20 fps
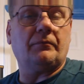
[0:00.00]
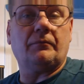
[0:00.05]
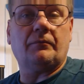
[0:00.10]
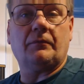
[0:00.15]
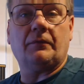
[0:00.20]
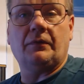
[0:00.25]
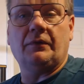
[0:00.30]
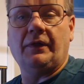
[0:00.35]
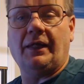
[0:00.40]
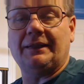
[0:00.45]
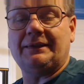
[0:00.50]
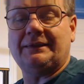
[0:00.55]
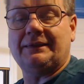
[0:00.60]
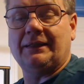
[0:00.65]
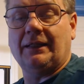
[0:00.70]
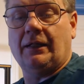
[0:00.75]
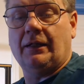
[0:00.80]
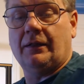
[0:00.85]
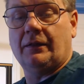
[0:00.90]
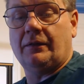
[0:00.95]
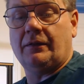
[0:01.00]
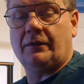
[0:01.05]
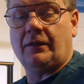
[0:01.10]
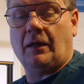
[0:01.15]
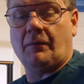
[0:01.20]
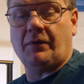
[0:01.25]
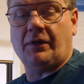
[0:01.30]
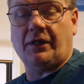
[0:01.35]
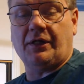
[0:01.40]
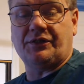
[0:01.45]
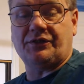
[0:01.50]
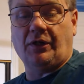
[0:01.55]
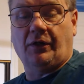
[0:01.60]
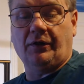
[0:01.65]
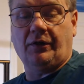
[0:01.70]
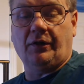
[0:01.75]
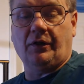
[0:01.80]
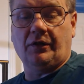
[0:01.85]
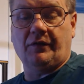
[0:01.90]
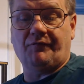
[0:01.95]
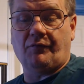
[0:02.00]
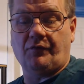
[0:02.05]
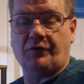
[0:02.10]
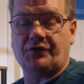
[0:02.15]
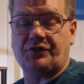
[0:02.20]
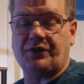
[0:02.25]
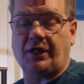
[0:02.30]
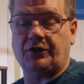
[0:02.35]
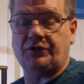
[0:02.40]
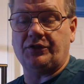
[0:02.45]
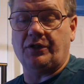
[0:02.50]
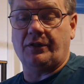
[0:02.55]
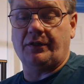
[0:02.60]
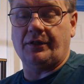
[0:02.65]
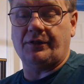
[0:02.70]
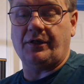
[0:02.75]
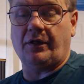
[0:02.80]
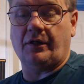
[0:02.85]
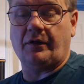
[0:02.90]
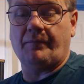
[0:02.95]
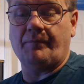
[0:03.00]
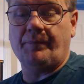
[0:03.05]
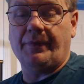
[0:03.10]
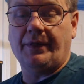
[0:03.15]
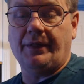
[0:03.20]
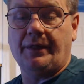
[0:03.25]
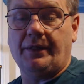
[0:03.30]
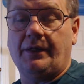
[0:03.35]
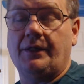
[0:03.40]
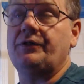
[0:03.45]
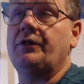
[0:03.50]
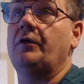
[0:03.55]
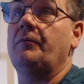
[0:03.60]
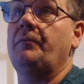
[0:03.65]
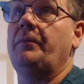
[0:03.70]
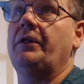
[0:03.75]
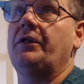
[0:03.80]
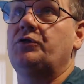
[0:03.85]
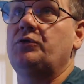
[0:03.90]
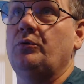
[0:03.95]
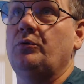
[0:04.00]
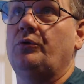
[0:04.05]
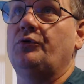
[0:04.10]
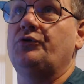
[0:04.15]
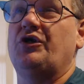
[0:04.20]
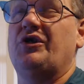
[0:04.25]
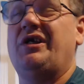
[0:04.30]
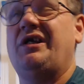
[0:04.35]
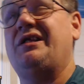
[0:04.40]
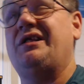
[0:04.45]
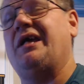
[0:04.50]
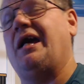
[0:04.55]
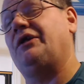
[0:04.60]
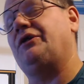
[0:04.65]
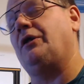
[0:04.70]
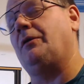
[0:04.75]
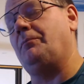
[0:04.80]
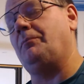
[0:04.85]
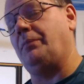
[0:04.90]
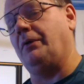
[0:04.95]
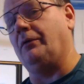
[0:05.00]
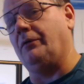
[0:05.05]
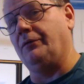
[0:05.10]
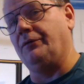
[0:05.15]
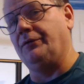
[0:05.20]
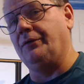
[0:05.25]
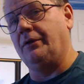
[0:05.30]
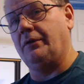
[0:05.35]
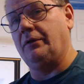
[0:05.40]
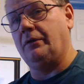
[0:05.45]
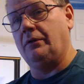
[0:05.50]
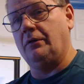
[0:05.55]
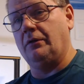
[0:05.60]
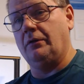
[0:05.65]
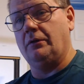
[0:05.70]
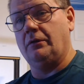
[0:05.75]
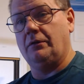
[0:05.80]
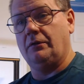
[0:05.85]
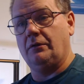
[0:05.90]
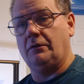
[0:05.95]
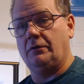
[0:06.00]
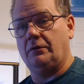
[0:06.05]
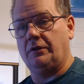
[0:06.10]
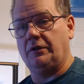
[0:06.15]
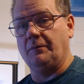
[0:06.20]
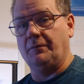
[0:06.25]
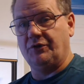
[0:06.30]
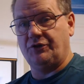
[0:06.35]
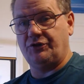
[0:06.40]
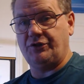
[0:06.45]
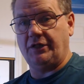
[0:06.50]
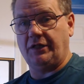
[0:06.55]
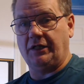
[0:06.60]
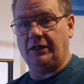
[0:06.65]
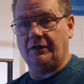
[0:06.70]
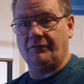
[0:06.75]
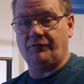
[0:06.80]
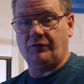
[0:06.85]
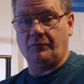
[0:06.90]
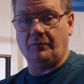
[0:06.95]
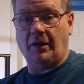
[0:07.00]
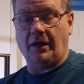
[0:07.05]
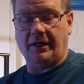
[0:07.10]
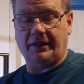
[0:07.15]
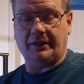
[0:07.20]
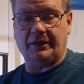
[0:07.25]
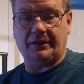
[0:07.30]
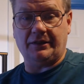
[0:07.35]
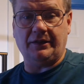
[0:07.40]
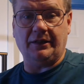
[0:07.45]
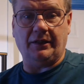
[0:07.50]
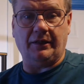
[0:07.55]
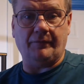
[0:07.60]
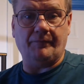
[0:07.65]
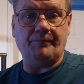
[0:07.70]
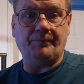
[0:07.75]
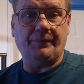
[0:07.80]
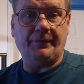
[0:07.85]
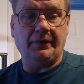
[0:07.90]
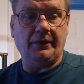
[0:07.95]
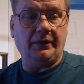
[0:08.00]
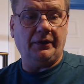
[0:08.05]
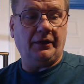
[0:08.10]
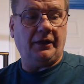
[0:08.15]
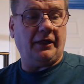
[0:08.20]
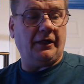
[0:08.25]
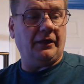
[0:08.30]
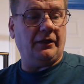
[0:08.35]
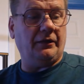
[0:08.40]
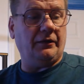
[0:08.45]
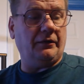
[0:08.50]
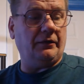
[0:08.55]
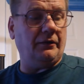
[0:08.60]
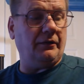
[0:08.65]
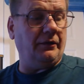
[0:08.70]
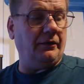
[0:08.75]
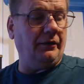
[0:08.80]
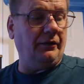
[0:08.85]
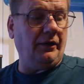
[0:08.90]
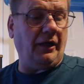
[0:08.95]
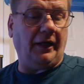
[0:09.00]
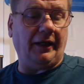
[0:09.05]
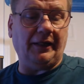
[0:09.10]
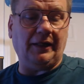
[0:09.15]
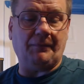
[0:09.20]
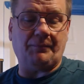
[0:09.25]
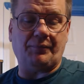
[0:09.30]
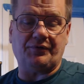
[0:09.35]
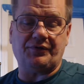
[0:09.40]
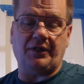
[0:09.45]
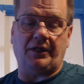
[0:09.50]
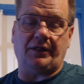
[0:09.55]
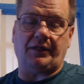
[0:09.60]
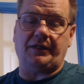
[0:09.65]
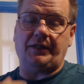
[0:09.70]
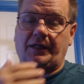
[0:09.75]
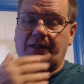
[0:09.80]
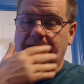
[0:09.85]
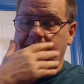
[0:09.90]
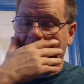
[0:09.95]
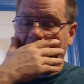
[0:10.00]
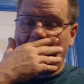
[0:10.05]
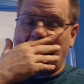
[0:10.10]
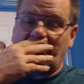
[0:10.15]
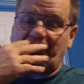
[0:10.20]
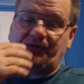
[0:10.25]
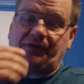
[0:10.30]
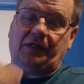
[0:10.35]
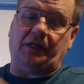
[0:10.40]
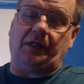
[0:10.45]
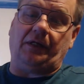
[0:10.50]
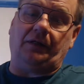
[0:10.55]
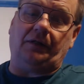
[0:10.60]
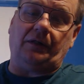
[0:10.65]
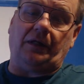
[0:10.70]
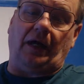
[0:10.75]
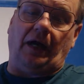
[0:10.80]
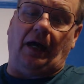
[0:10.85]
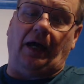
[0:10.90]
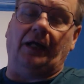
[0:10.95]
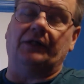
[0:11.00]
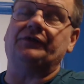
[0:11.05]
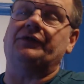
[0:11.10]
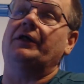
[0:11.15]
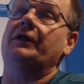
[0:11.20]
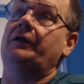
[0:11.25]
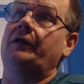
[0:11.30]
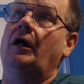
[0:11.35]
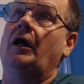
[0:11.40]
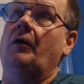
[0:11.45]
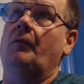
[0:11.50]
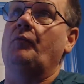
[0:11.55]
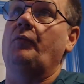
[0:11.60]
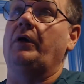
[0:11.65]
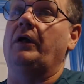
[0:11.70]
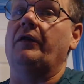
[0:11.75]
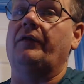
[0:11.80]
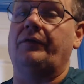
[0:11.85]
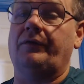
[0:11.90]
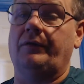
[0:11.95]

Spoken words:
let's. I'm going to get started here. The first section of this here is going to be the tools you need to actually build the machine if you're buying a kit. And 90% of the kits that I've seen actually come with